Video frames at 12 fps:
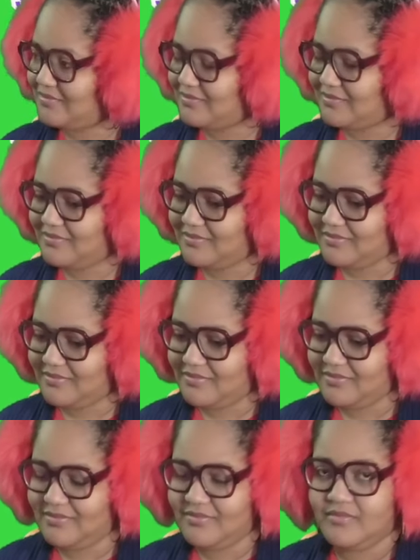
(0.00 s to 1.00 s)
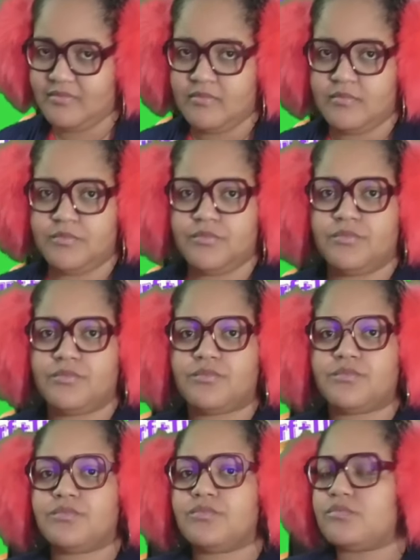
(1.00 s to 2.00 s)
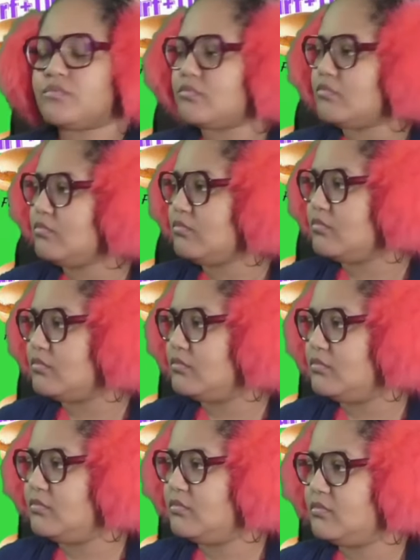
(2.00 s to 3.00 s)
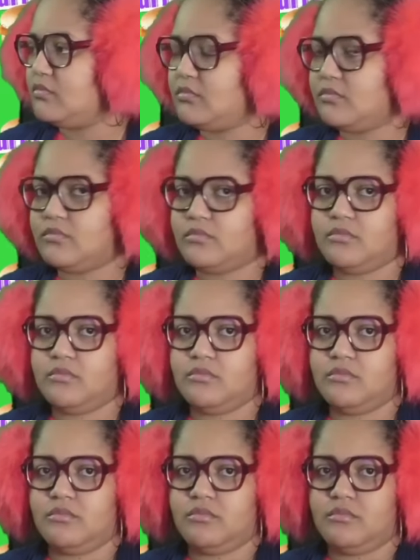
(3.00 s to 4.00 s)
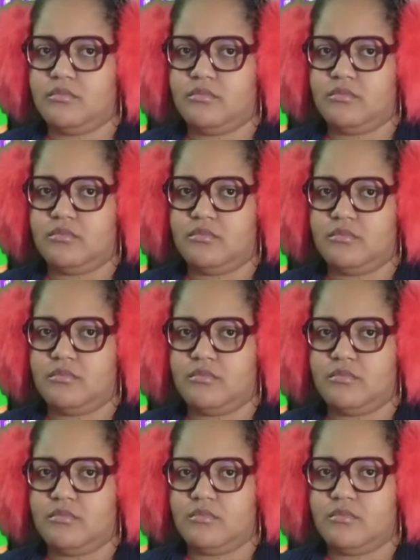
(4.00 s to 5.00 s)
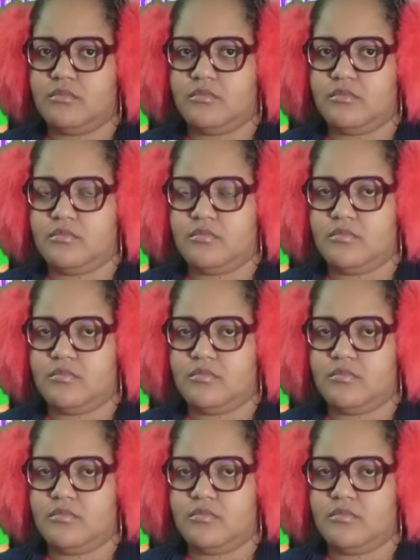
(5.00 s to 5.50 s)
(silent)